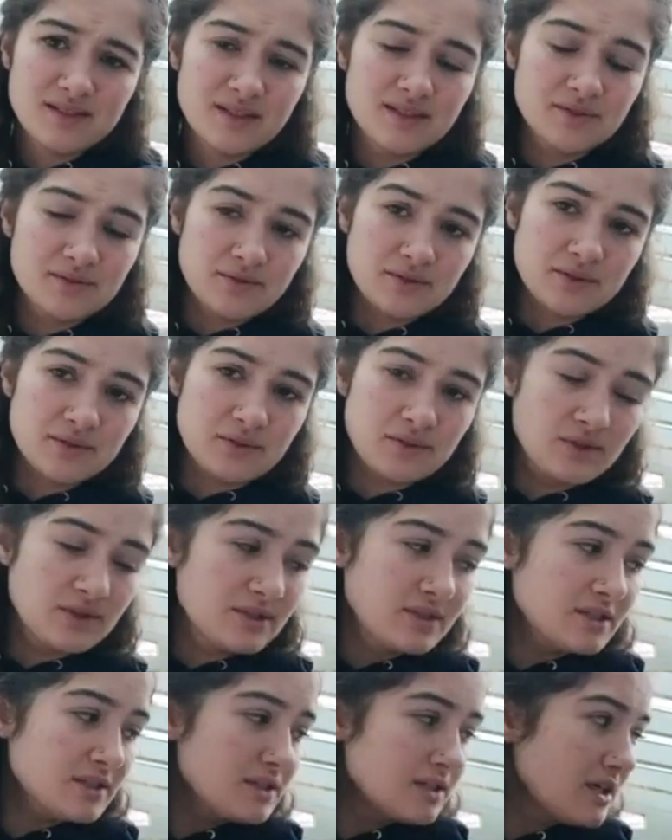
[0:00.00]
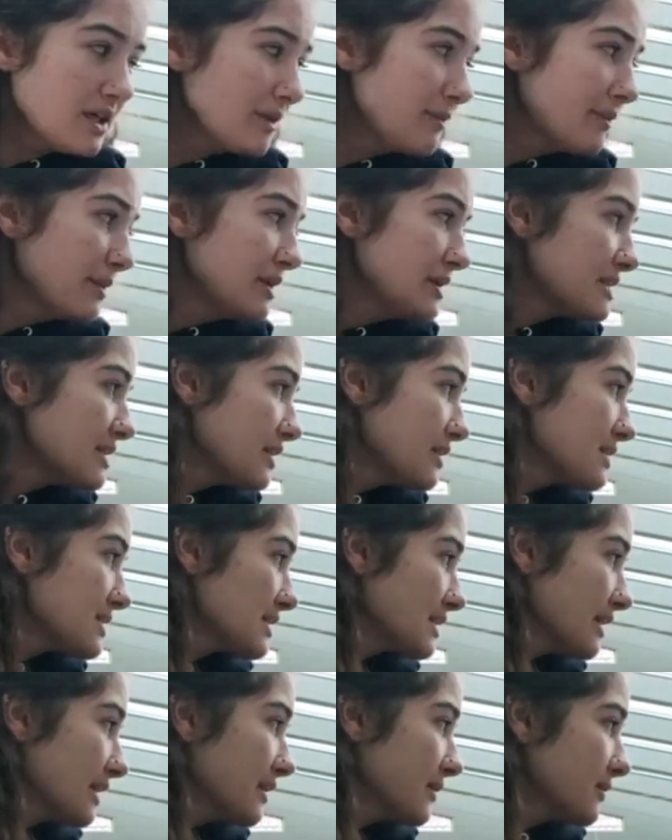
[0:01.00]
don't know what to call it. I might say
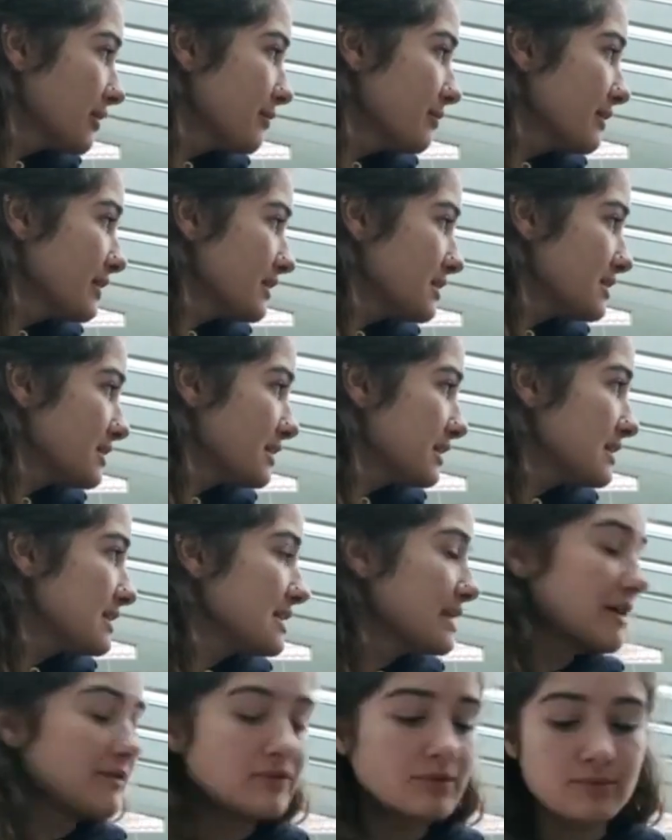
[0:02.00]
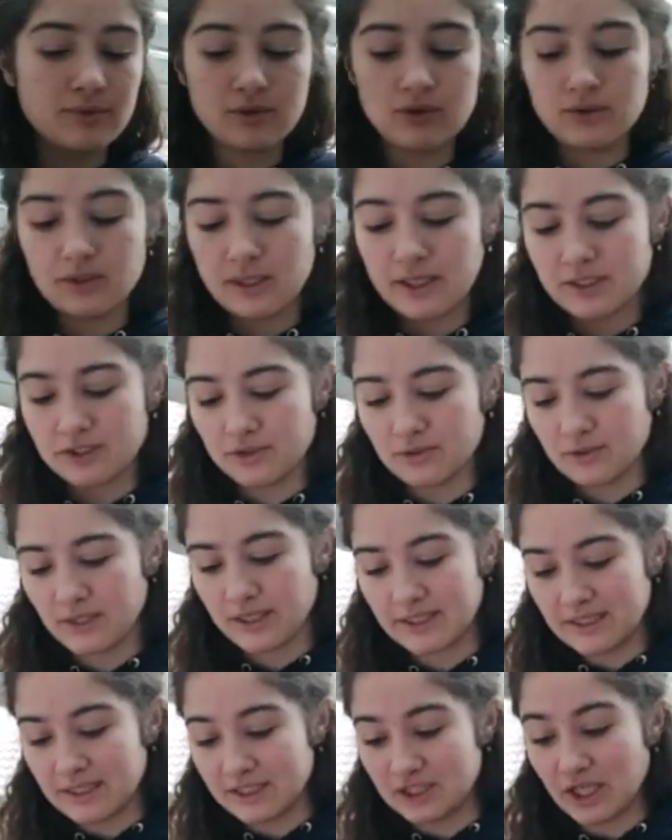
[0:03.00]
slay quite a bit. It's inevitable. I
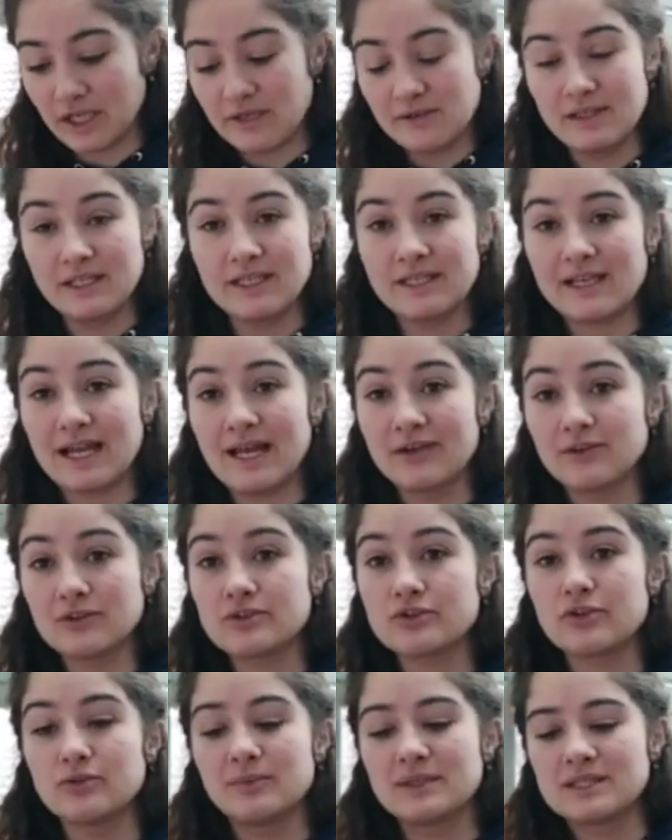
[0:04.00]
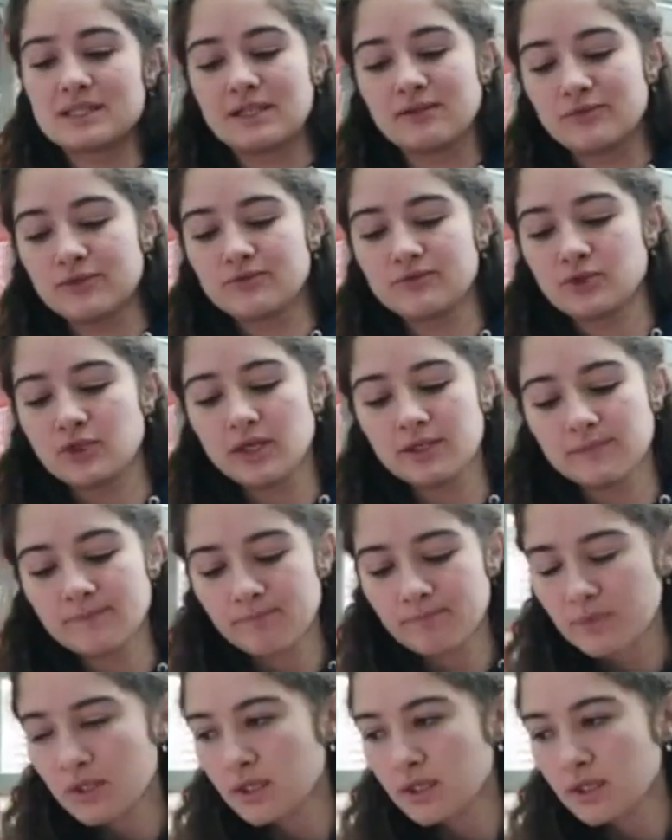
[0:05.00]
genuinely cannot stop myself. I've tried.